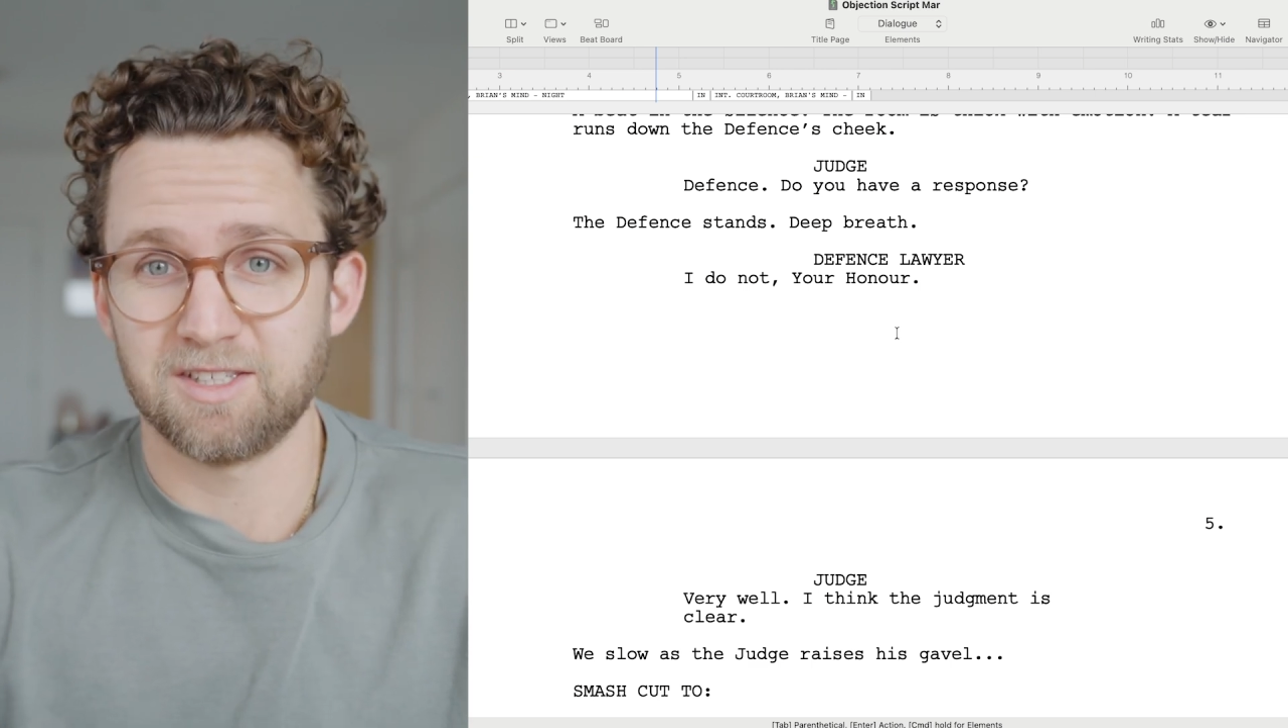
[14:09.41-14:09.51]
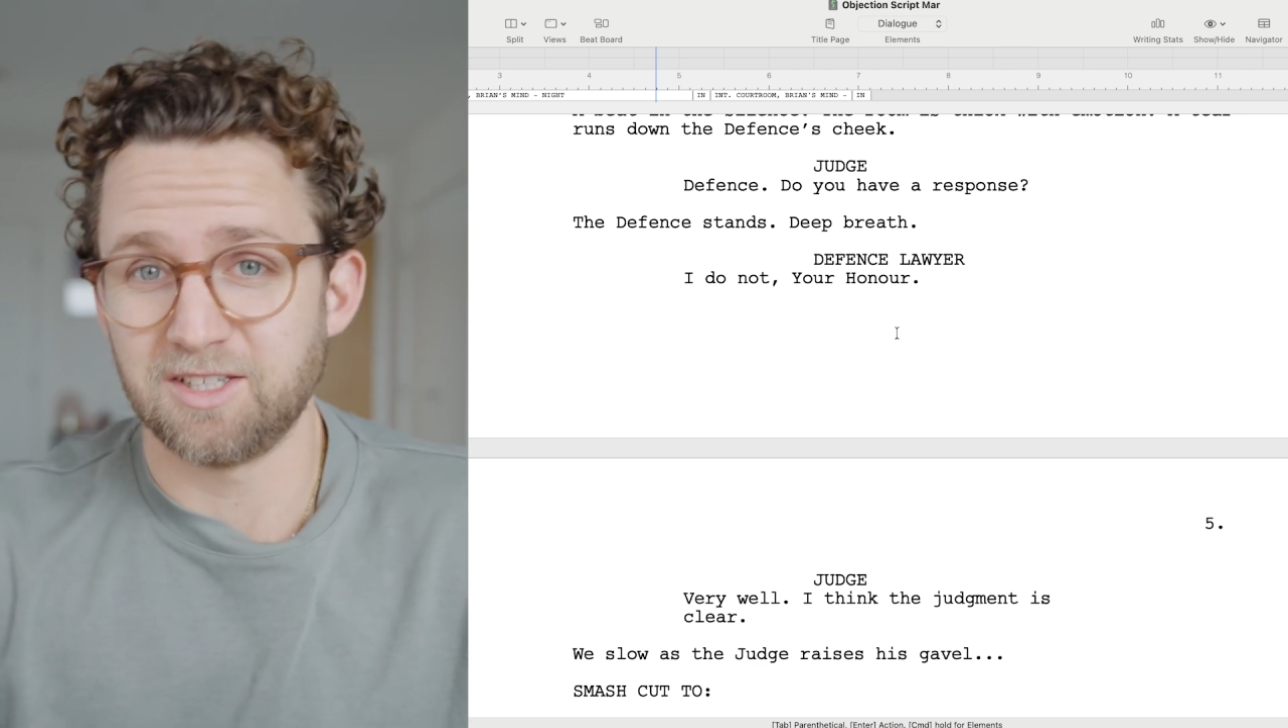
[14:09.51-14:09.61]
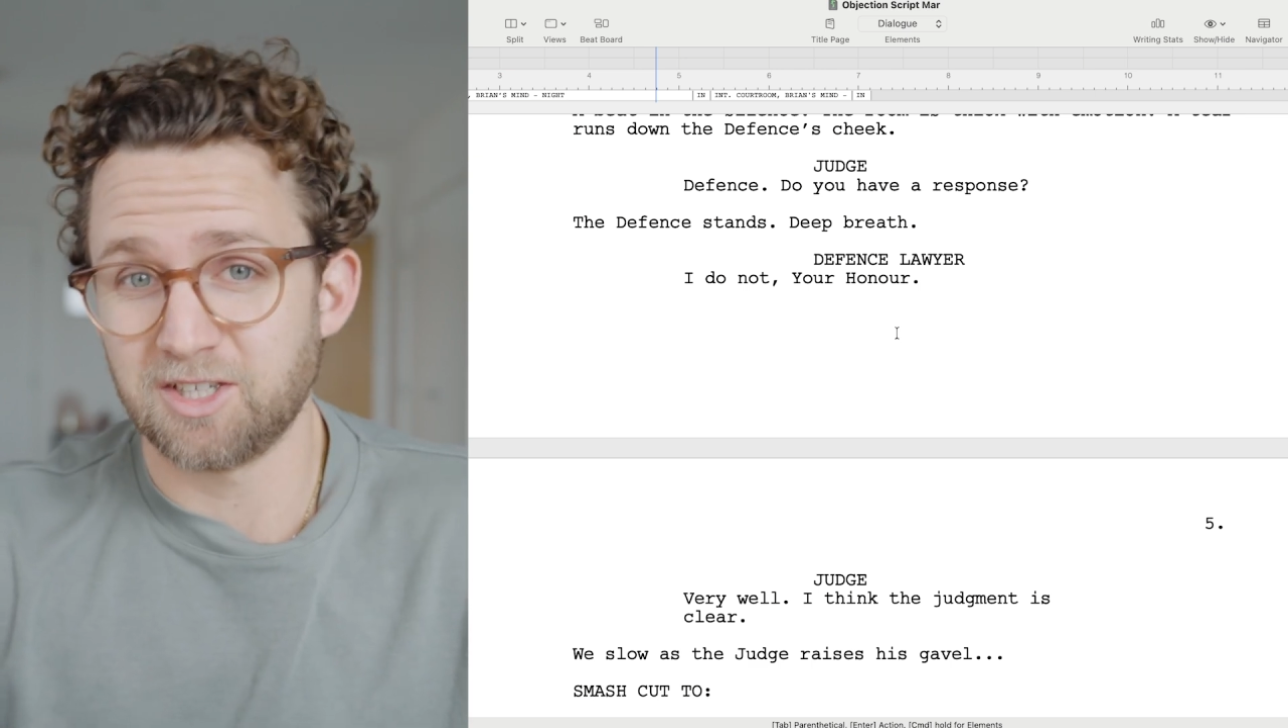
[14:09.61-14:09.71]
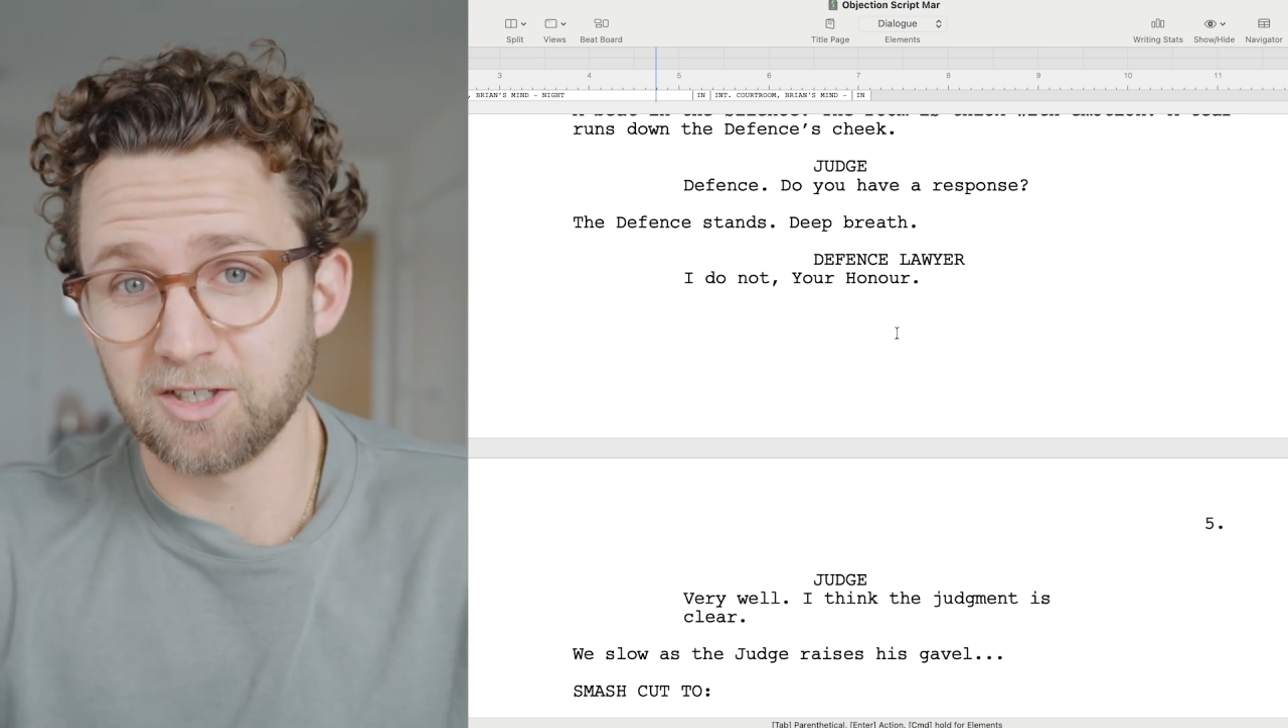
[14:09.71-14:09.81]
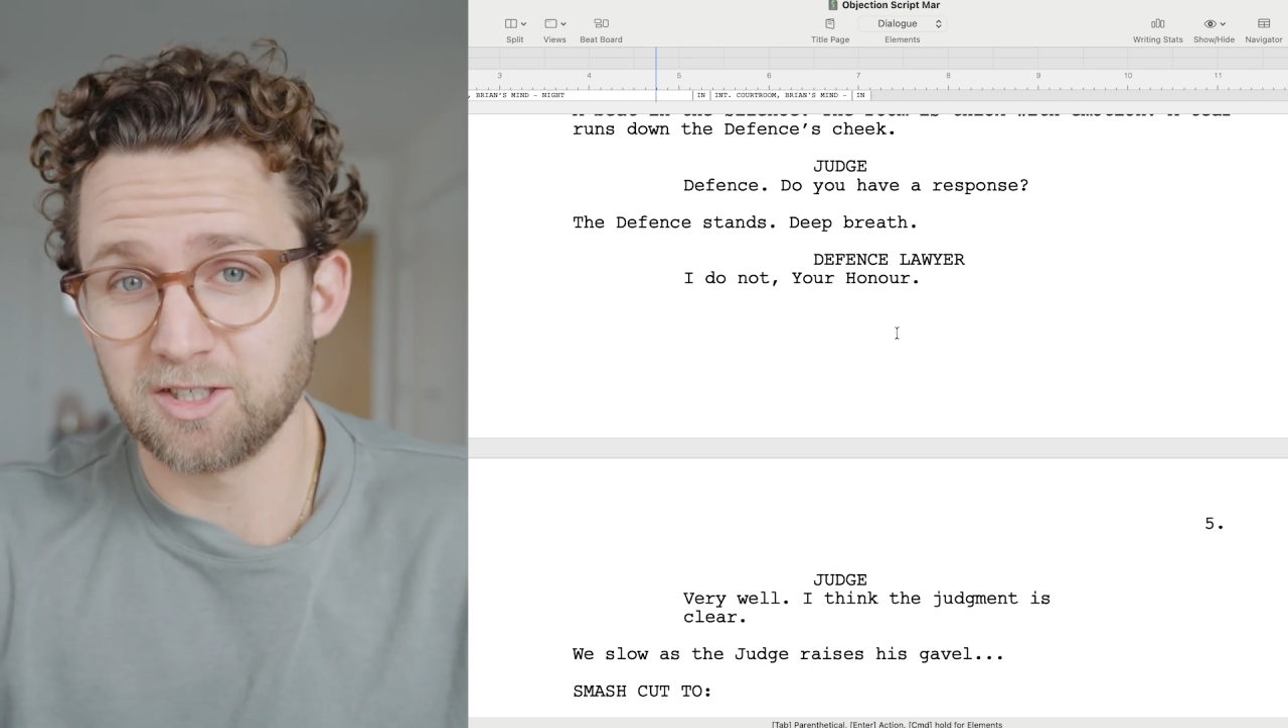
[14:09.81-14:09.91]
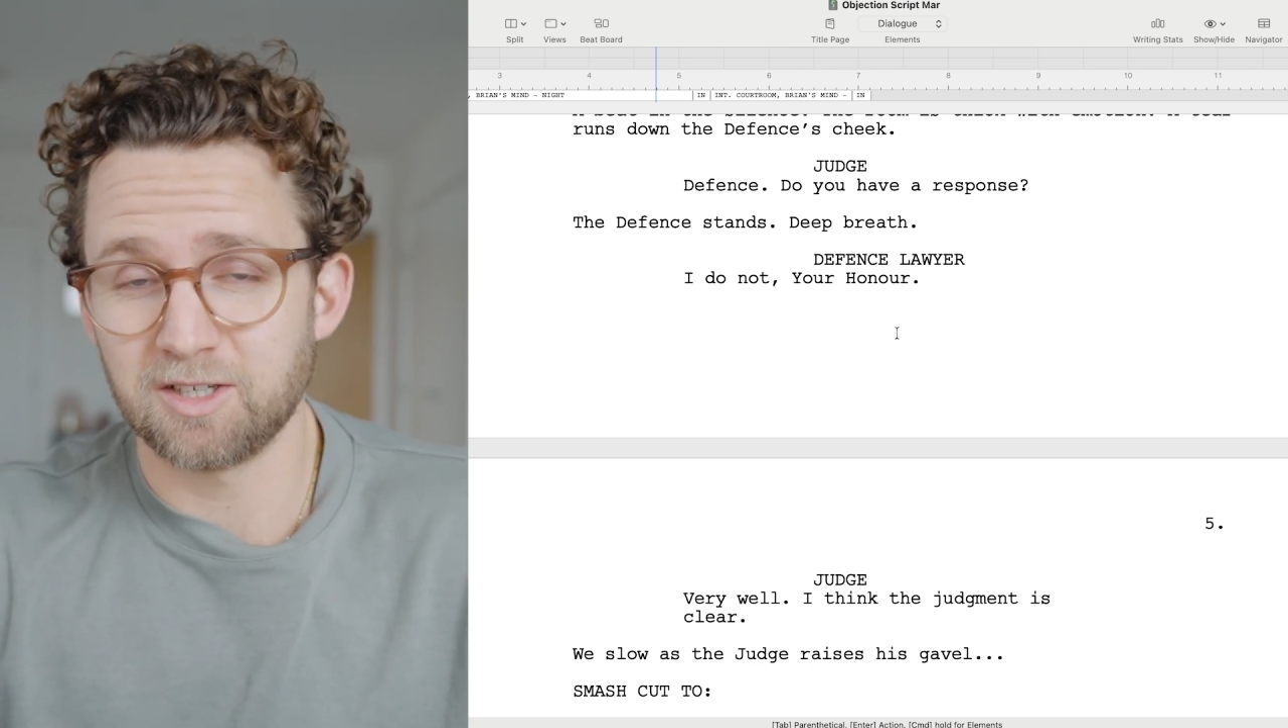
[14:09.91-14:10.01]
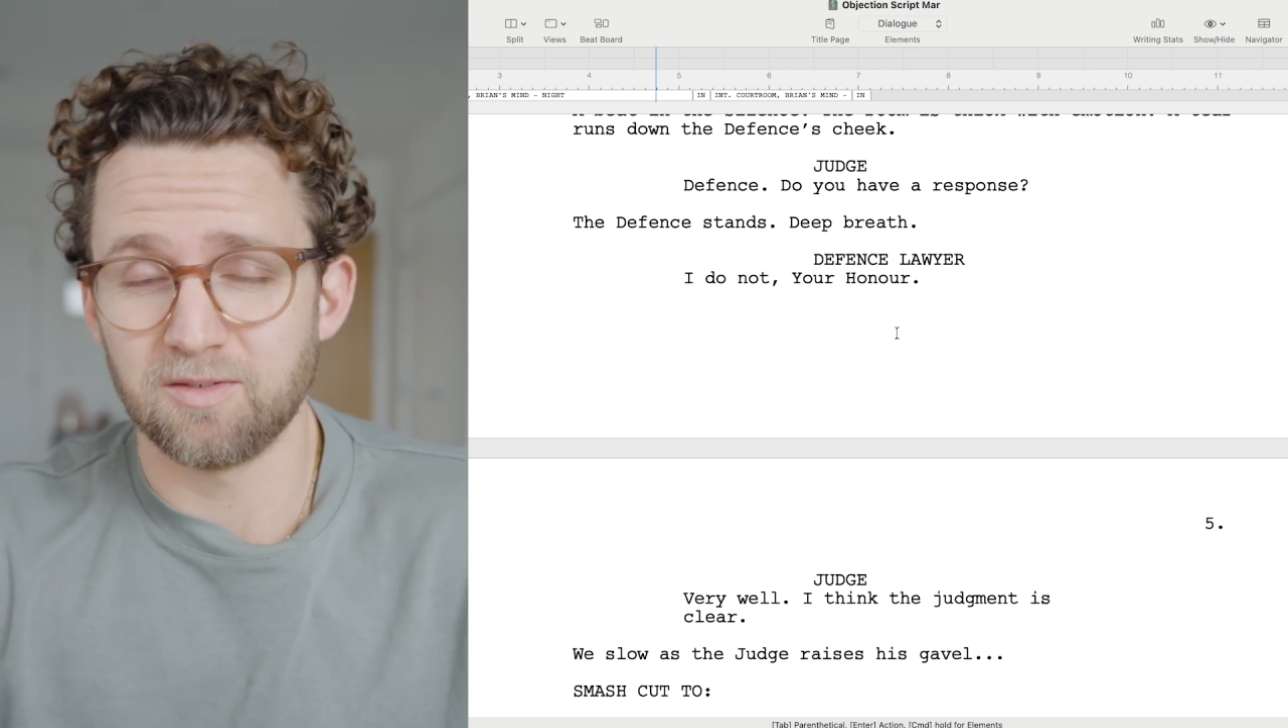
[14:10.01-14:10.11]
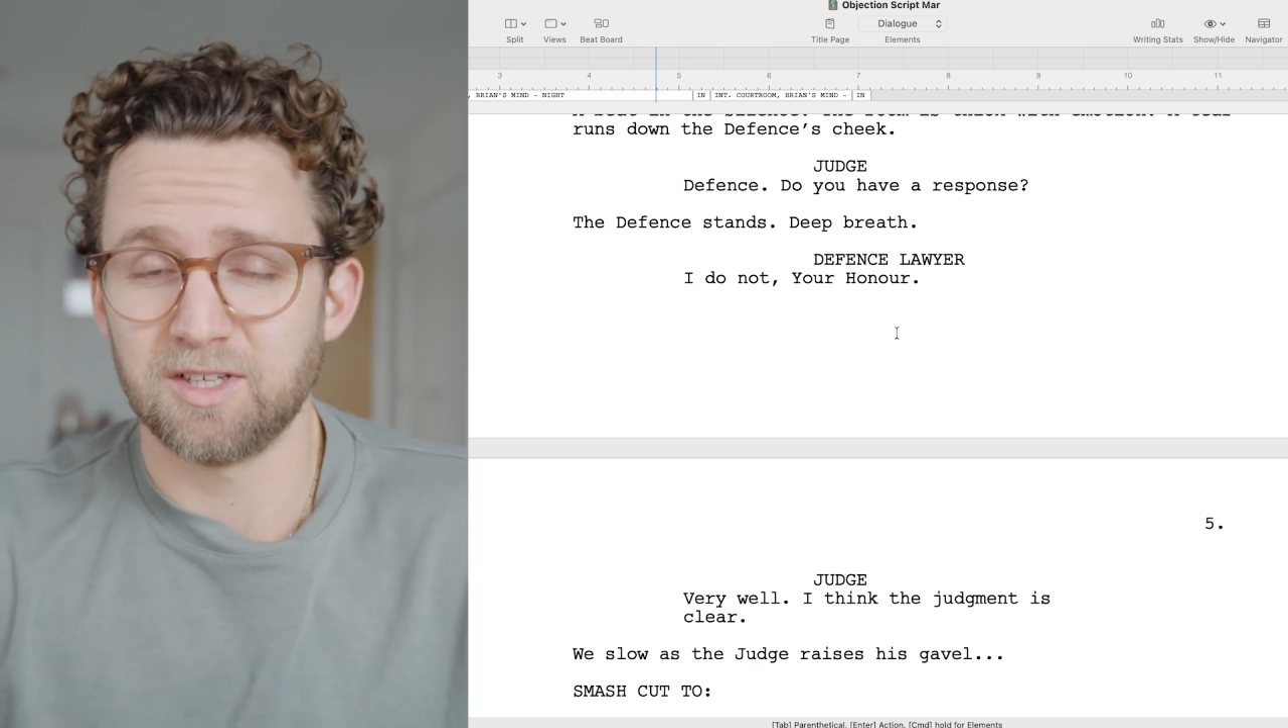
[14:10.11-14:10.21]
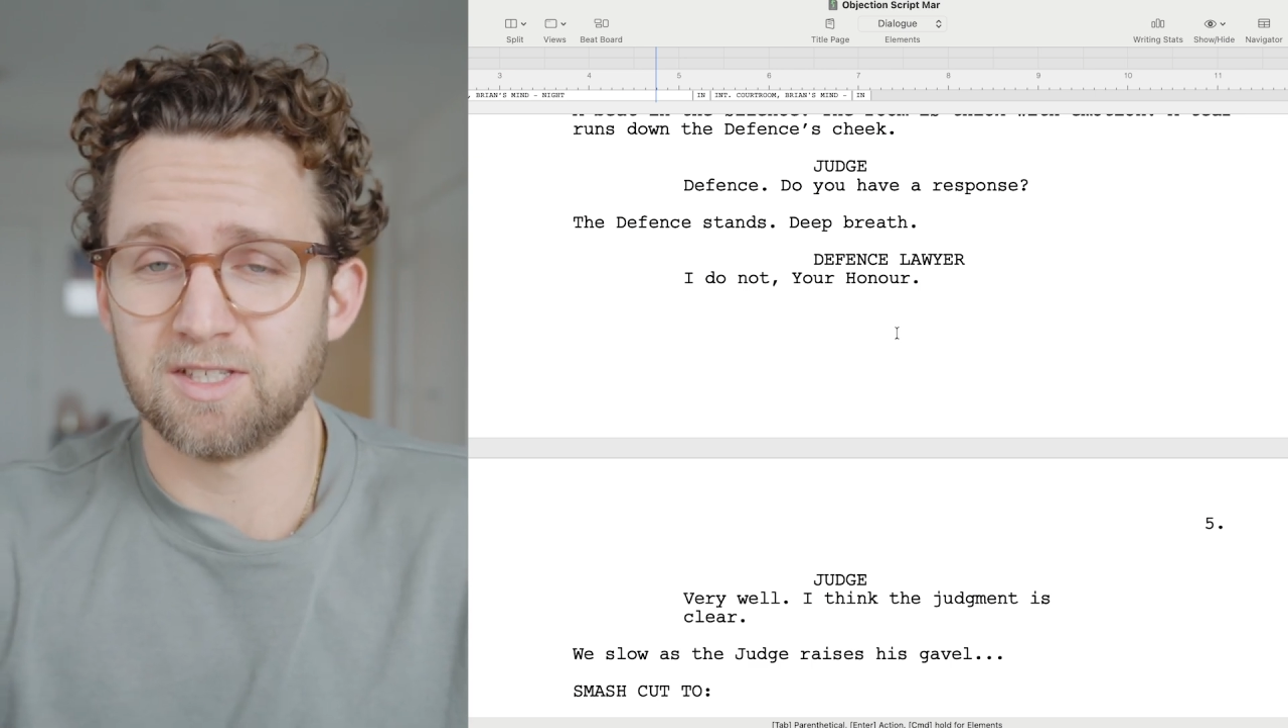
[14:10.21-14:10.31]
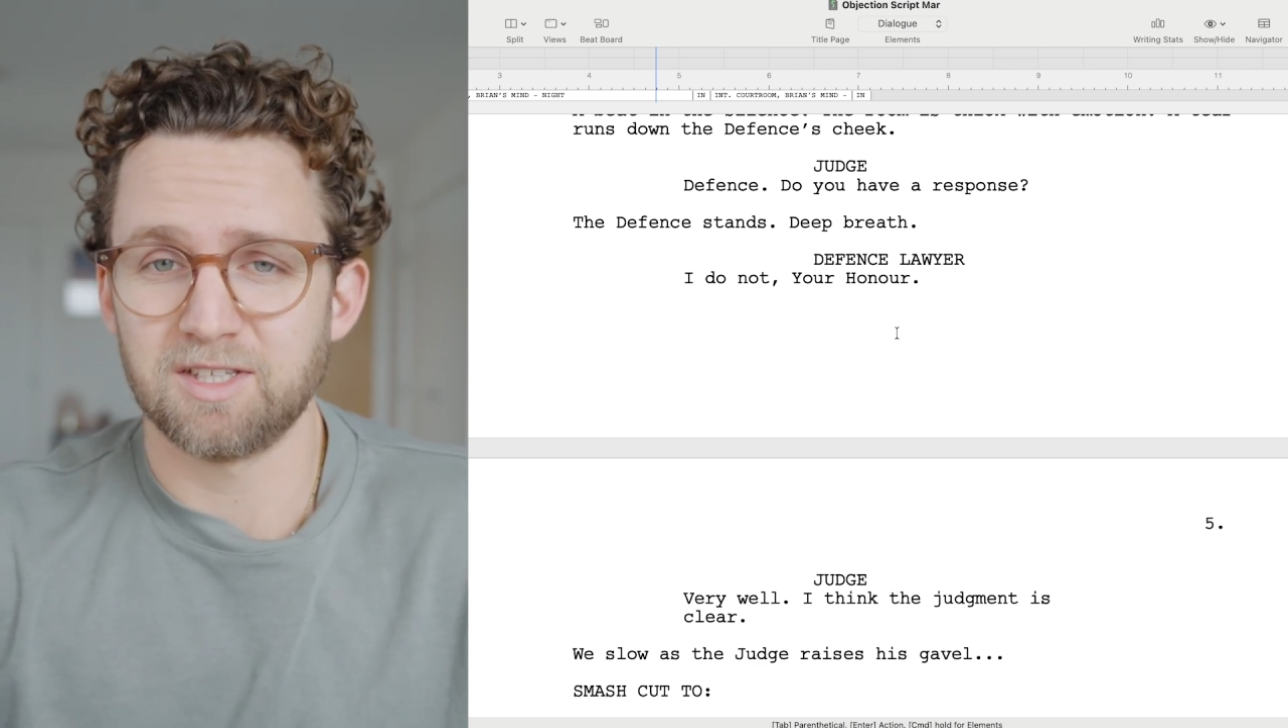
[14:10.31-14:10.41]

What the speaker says: the judge is convinced,